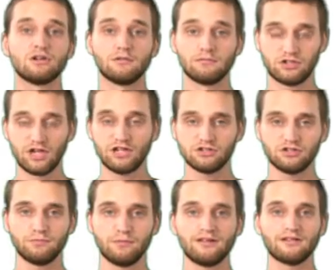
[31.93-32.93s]
changes
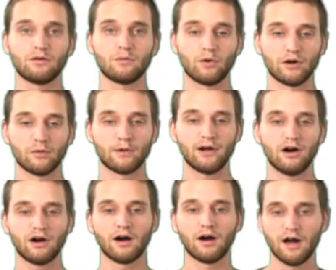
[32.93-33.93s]
based on where we
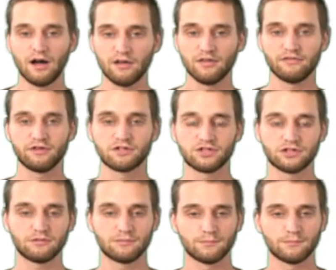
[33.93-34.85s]
are on the function.